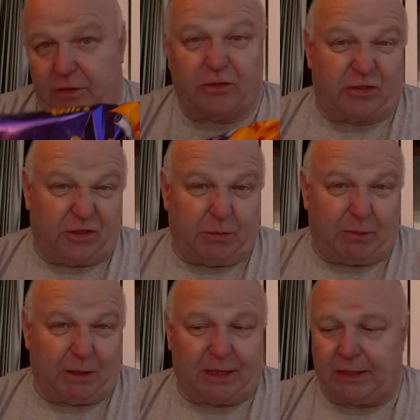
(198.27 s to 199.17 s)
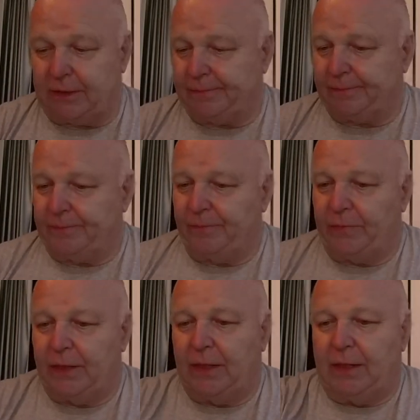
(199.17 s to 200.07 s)
because there's two in a pack.
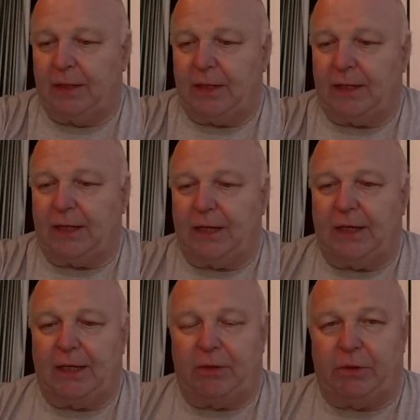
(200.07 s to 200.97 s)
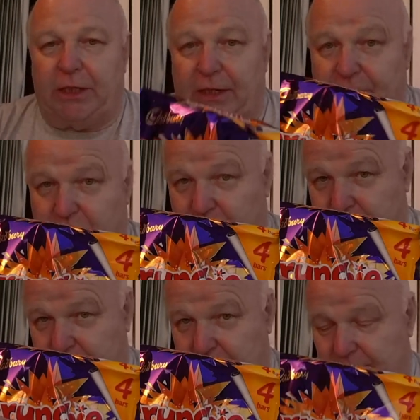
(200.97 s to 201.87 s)
And we did have a
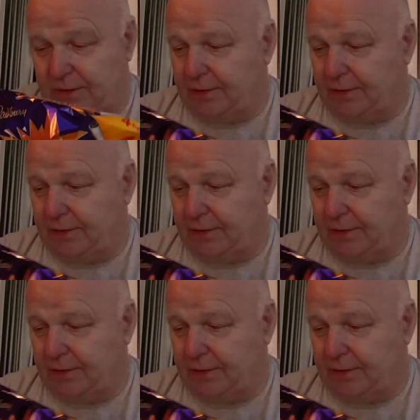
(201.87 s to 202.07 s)
crunchy.